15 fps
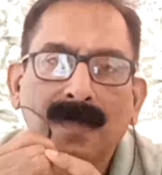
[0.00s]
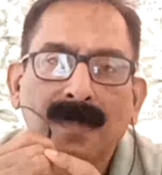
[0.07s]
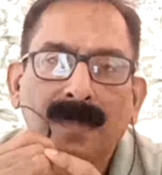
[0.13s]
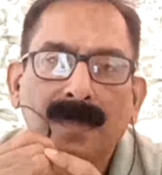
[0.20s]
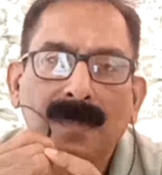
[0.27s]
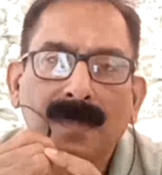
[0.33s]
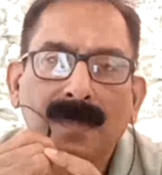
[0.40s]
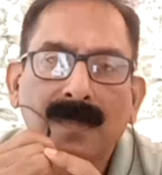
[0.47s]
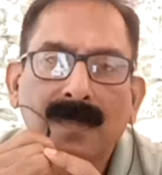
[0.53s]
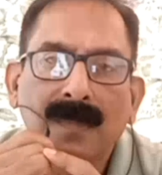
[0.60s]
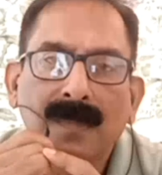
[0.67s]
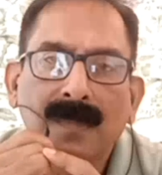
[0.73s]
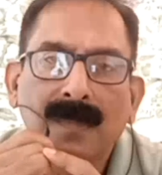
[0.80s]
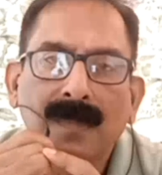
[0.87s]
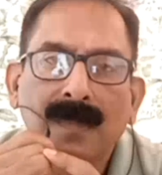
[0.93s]

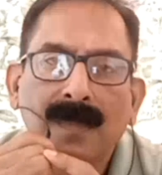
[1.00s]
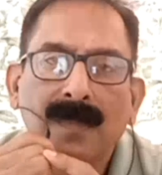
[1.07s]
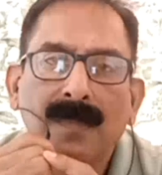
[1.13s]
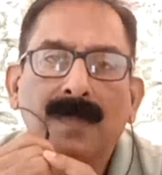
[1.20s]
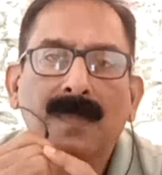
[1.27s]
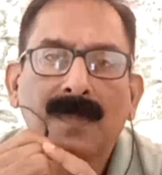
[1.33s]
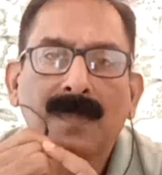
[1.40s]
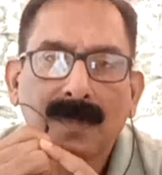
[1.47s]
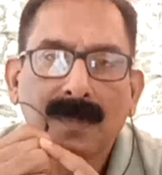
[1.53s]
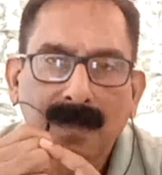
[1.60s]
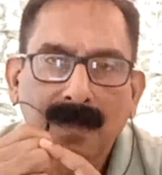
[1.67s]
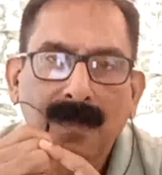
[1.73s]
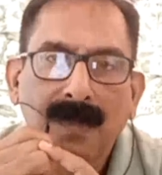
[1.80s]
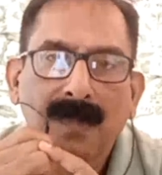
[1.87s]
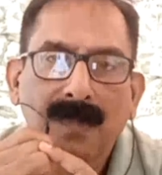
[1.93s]

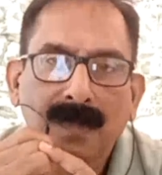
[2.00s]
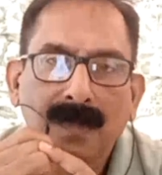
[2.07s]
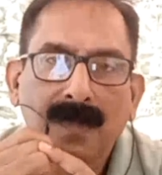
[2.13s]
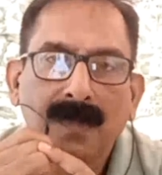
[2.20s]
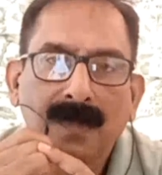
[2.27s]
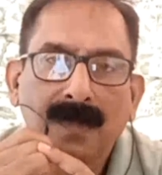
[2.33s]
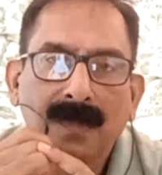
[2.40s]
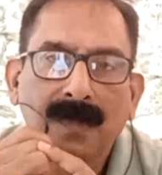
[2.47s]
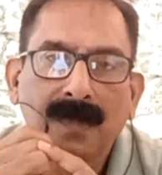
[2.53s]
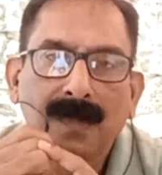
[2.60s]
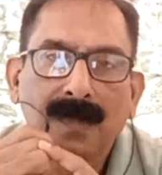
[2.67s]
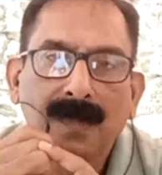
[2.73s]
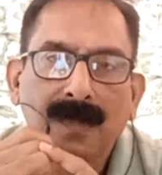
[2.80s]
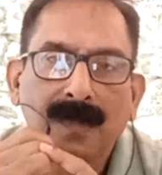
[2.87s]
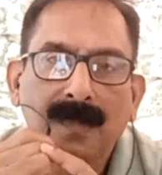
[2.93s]

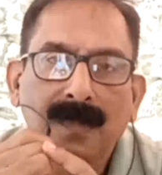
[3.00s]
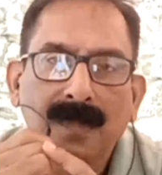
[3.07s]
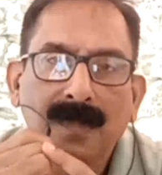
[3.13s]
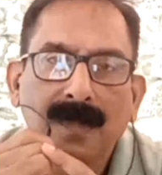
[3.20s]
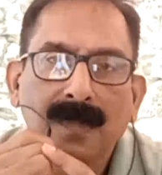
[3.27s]
No words are spoken by the person on screen.